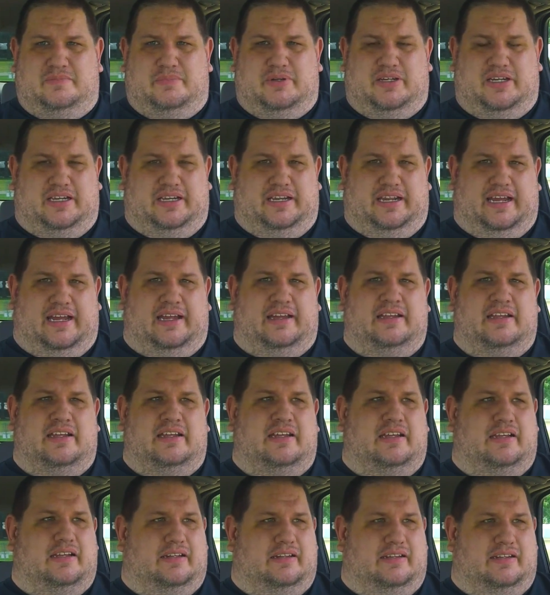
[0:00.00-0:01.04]
but yeah,
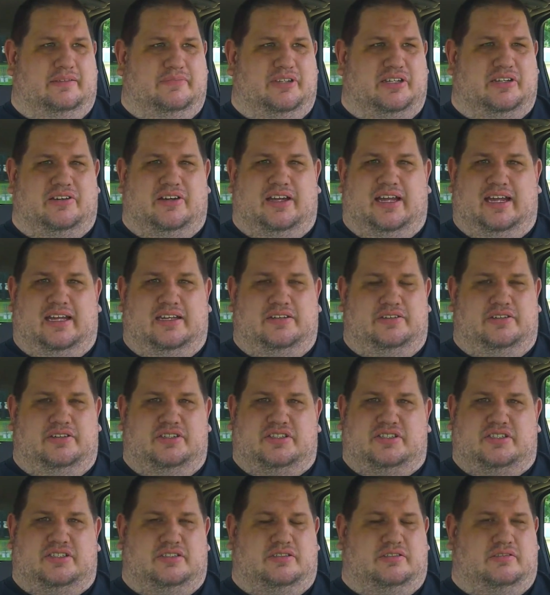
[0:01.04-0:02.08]
let me go ahead and
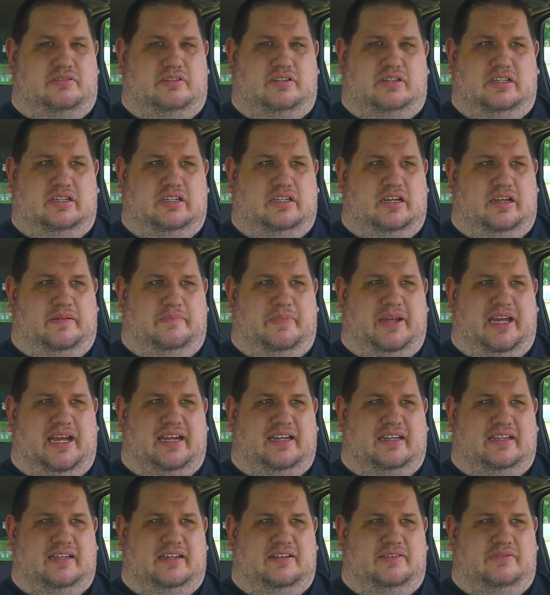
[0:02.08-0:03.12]
just cut
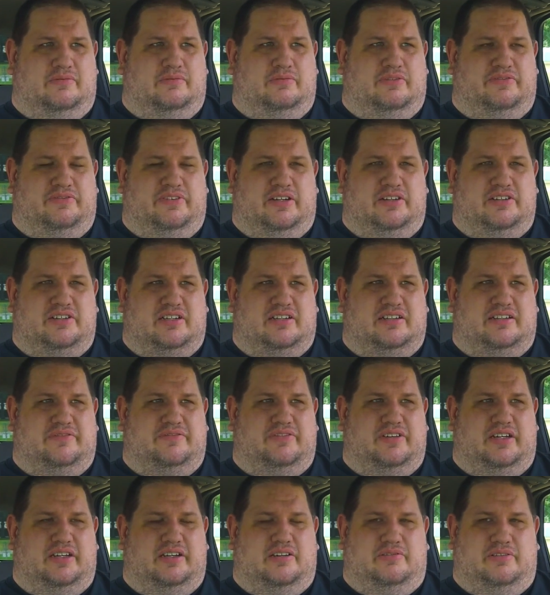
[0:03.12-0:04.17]
back and we'll finish out the
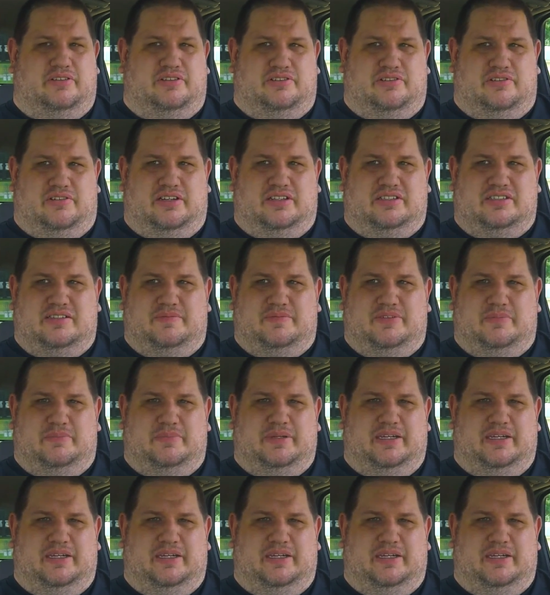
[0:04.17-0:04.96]
video with showing some of the